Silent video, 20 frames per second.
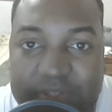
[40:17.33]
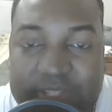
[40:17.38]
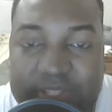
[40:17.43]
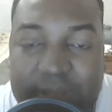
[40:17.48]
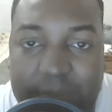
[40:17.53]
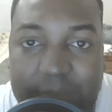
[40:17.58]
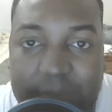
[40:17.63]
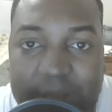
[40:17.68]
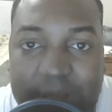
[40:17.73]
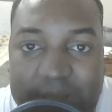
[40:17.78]

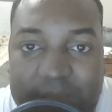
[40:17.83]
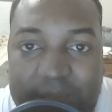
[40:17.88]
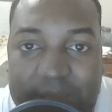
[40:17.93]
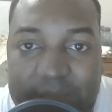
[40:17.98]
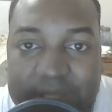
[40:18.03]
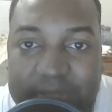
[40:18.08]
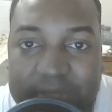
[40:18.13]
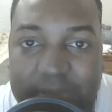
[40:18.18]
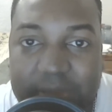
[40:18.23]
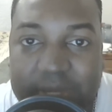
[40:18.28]
if
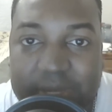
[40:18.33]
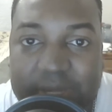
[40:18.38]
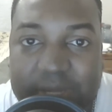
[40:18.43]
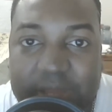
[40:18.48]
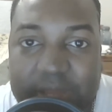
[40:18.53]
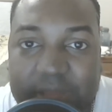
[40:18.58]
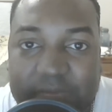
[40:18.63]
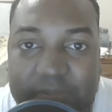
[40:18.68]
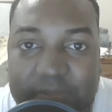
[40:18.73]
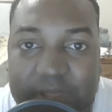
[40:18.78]
somebody has
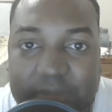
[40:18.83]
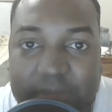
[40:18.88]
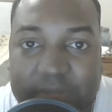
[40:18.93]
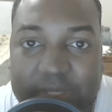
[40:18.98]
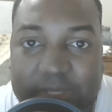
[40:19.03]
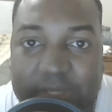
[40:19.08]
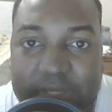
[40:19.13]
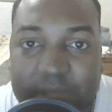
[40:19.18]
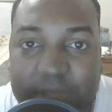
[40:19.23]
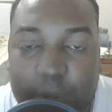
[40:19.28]
money in that
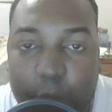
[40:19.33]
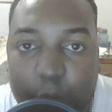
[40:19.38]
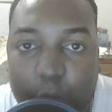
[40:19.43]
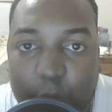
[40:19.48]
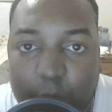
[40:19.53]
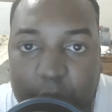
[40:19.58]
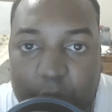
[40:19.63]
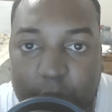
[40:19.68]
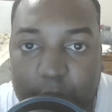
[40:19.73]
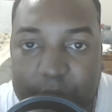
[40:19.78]
family, they
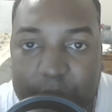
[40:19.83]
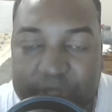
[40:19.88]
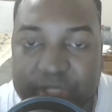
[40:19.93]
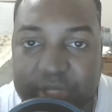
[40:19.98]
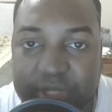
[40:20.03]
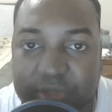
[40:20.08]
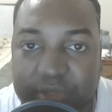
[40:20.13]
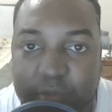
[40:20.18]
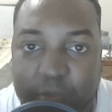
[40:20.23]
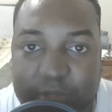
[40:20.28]
all help
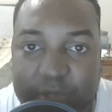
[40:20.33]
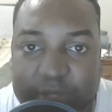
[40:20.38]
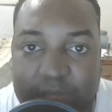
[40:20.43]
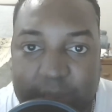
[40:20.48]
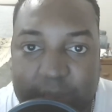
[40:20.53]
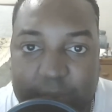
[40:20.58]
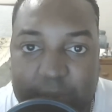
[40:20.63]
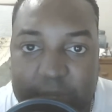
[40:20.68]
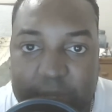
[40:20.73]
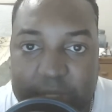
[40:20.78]
each other with
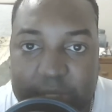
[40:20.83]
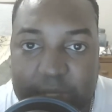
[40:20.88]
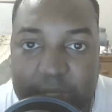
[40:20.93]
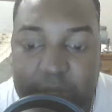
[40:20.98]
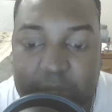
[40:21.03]
that money.